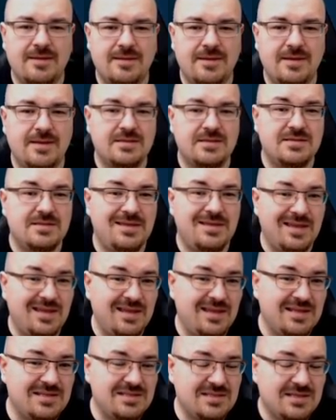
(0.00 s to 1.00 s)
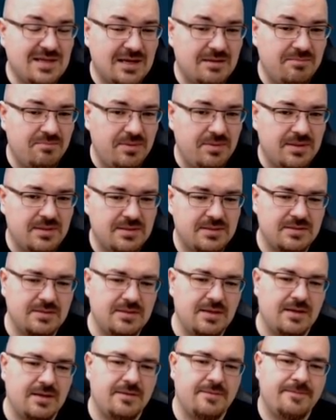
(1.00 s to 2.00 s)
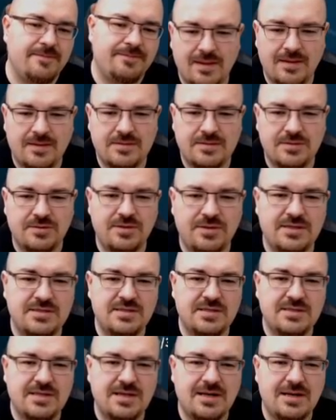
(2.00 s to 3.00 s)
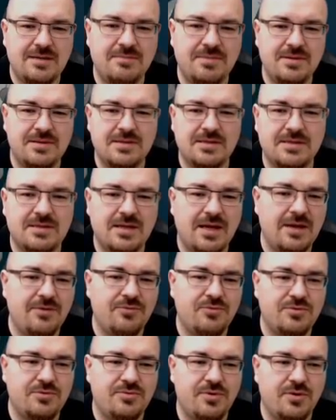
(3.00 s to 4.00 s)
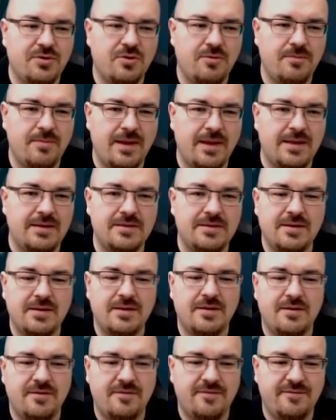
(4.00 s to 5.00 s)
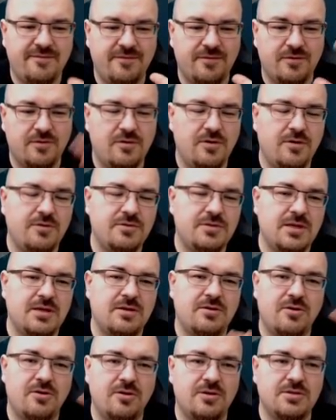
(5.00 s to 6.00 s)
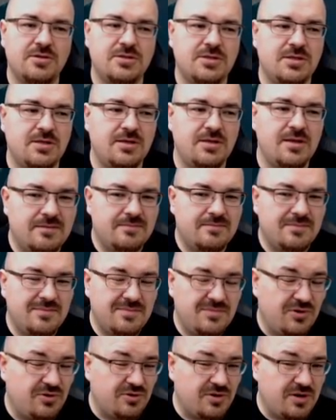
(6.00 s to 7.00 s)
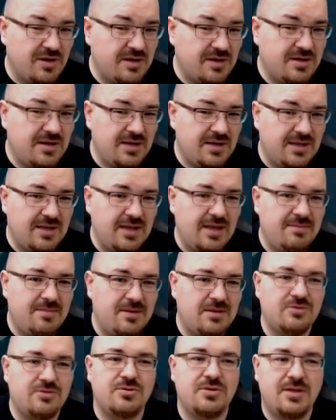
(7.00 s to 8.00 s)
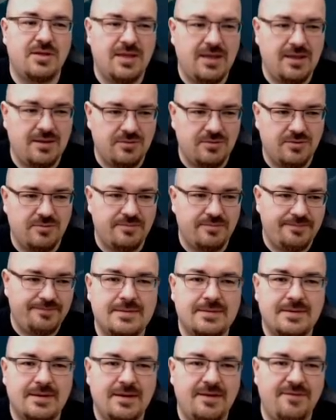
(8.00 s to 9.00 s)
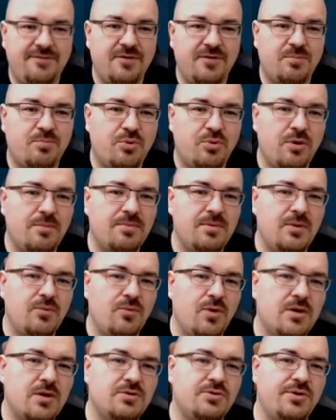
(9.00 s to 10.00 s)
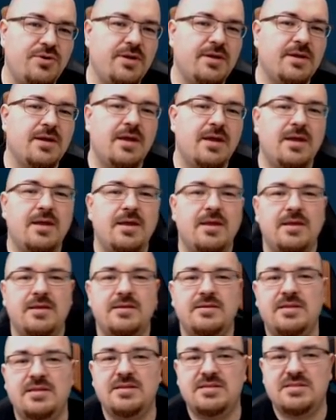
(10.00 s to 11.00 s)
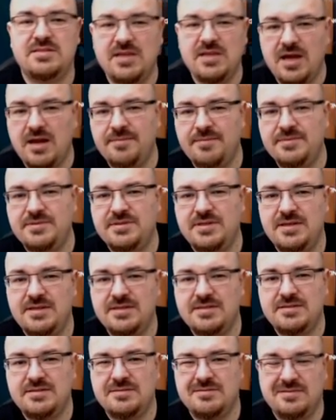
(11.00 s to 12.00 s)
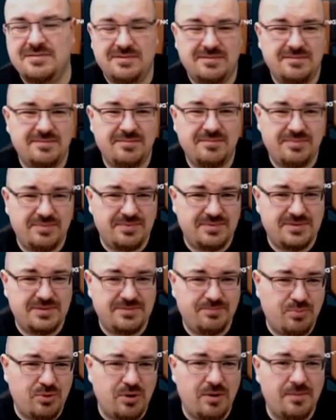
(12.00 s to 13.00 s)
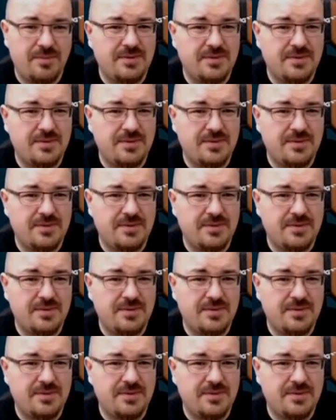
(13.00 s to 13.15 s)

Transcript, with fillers: is genghis khan build done so that's the talent build that i would recommend for low technology or early game into the kingdom if you're probably wondering disarms is probably